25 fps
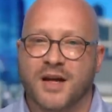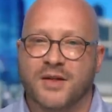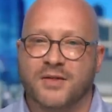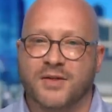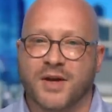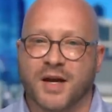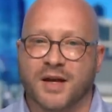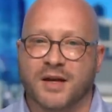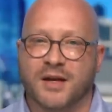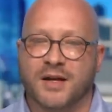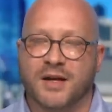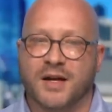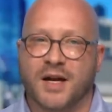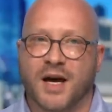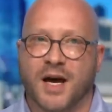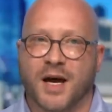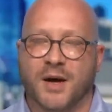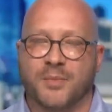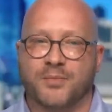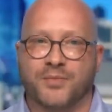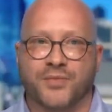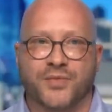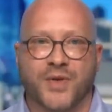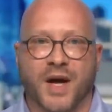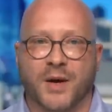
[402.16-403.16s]
that
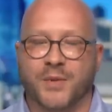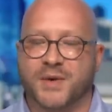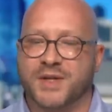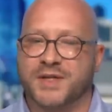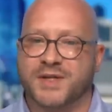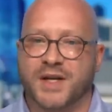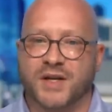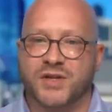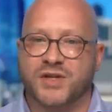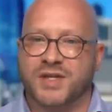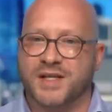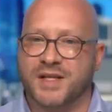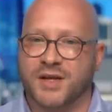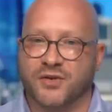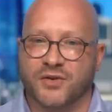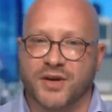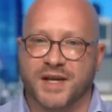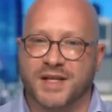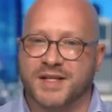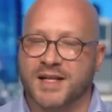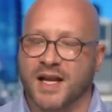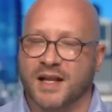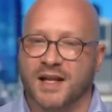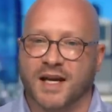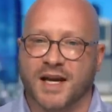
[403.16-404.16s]
um, they were such
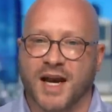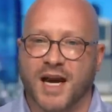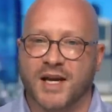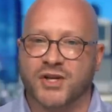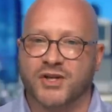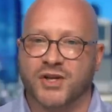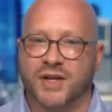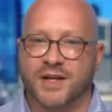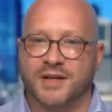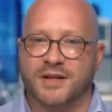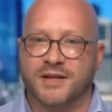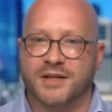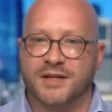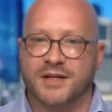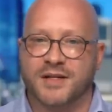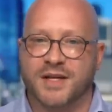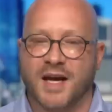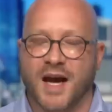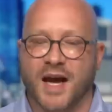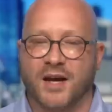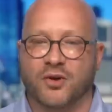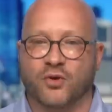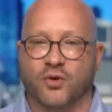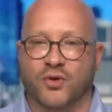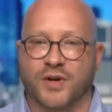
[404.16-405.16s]
serious allegations,
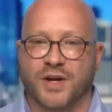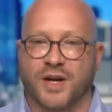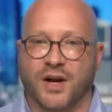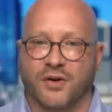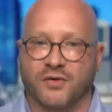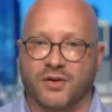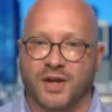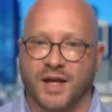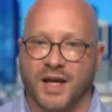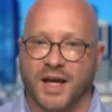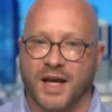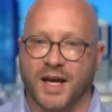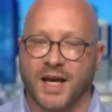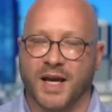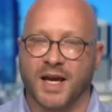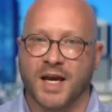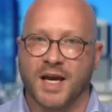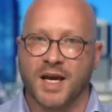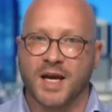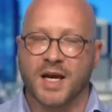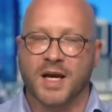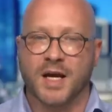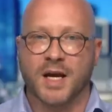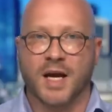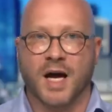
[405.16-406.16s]
and ordinarily,
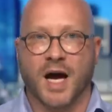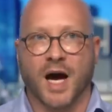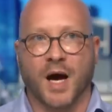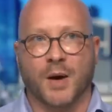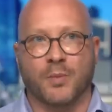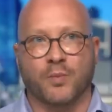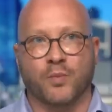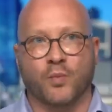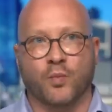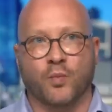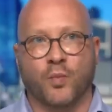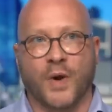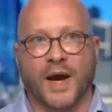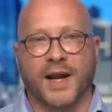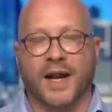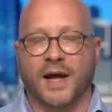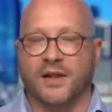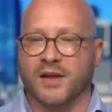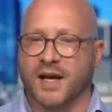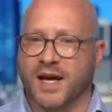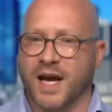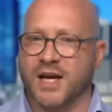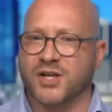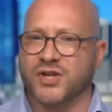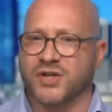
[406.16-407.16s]
Um, when
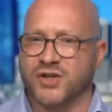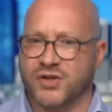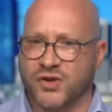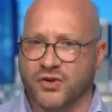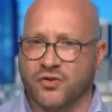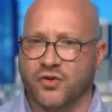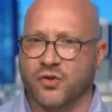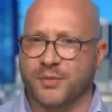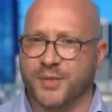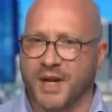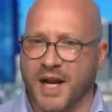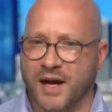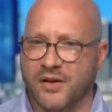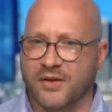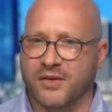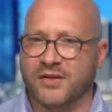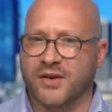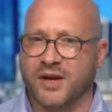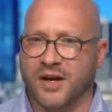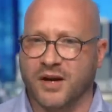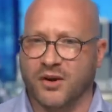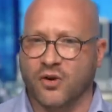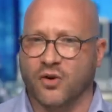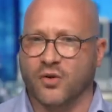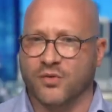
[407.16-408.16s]
allegations of
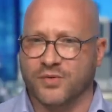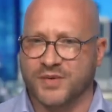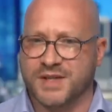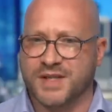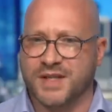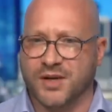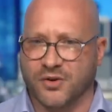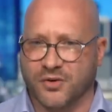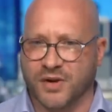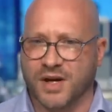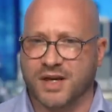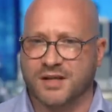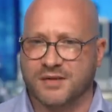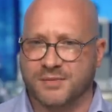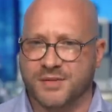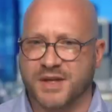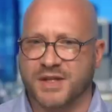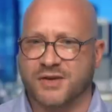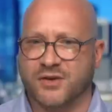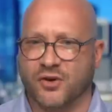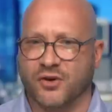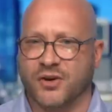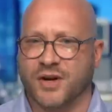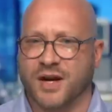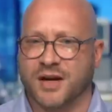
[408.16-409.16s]
criminality or serious
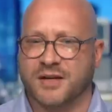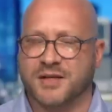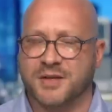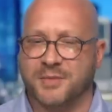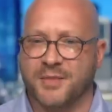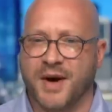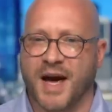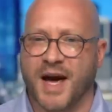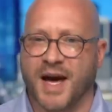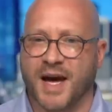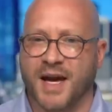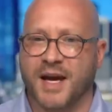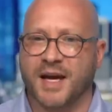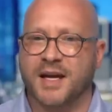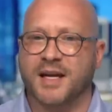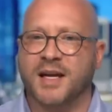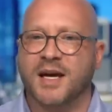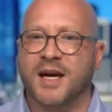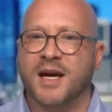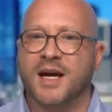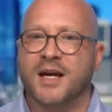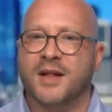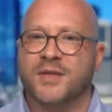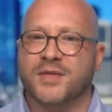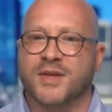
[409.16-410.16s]
misconduct are made,
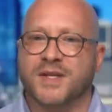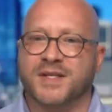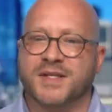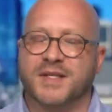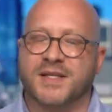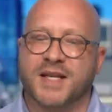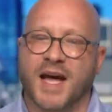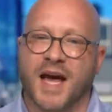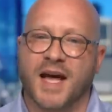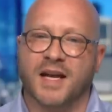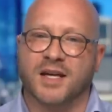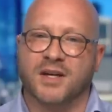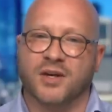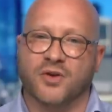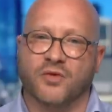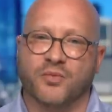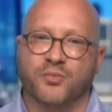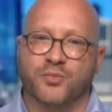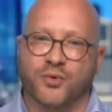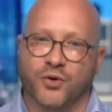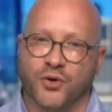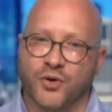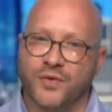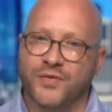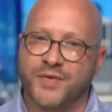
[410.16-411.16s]
the standard of
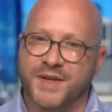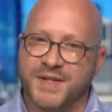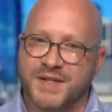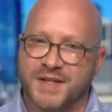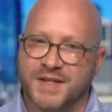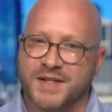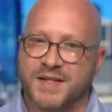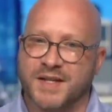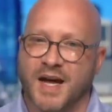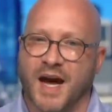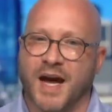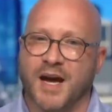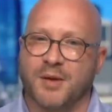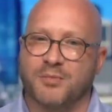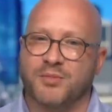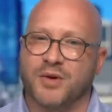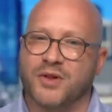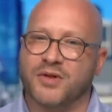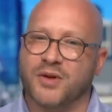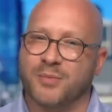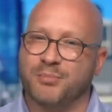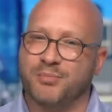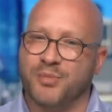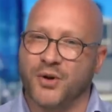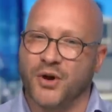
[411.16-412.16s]
proof is the same,
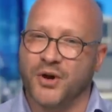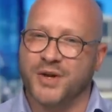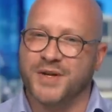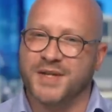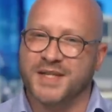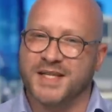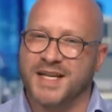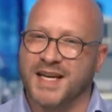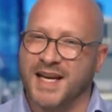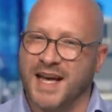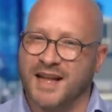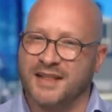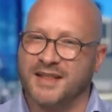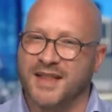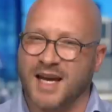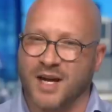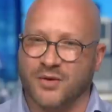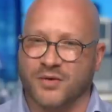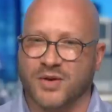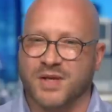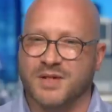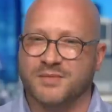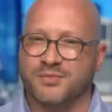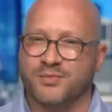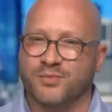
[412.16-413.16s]
but the burden to get
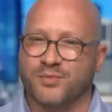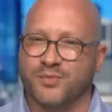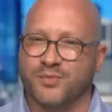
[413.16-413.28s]
there is